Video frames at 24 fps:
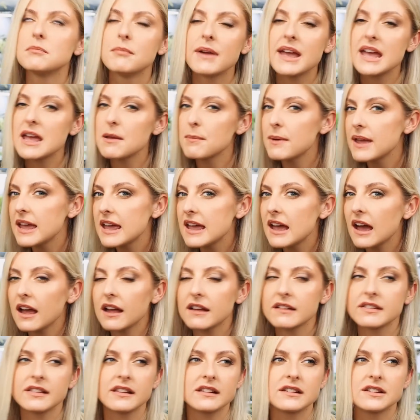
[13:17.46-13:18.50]
Maybe.
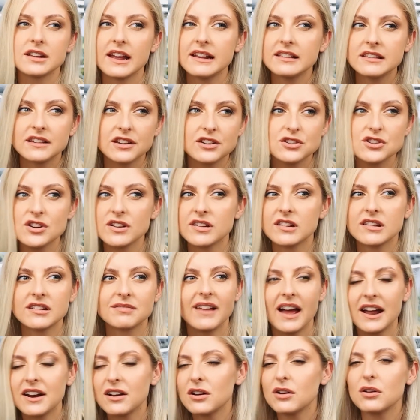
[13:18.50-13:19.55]
They tend to just,
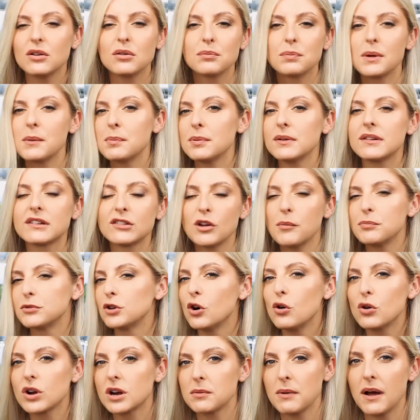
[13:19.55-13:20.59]
I don't know, people stop
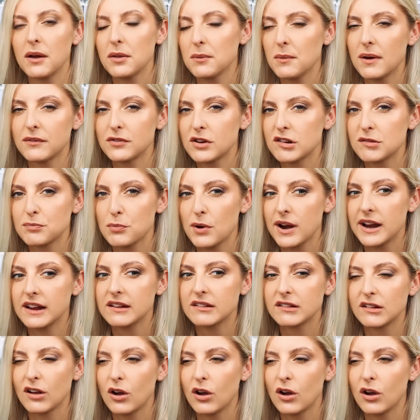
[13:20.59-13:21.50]
talking about them after spring.